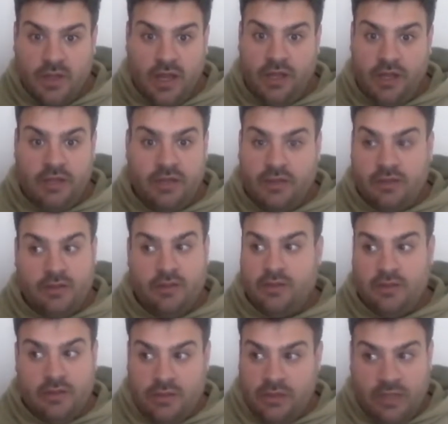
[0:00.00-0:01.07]
And
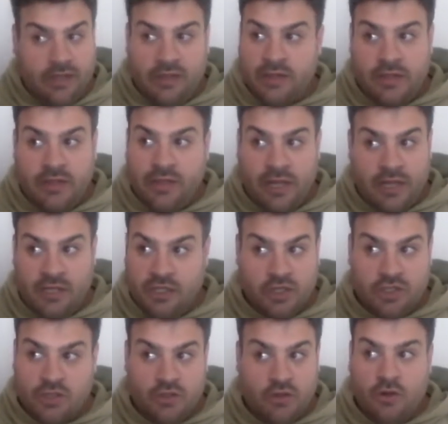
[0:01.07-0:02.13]
then they
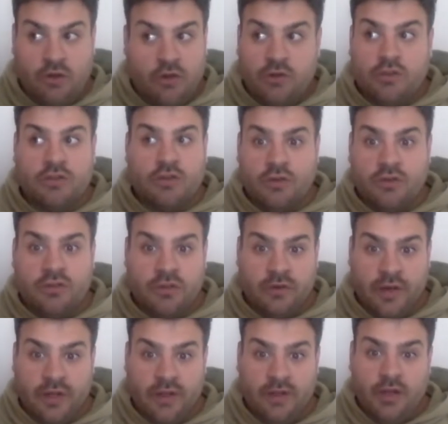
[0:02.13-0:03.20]
just got hooked onto
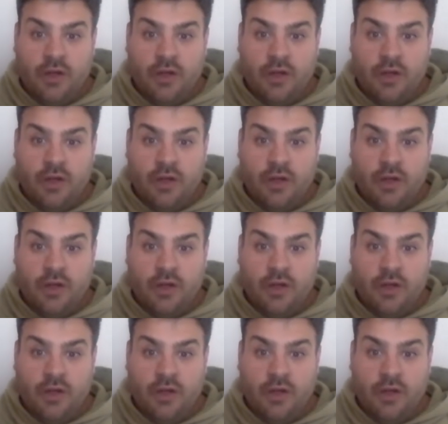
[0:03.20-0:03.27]
it.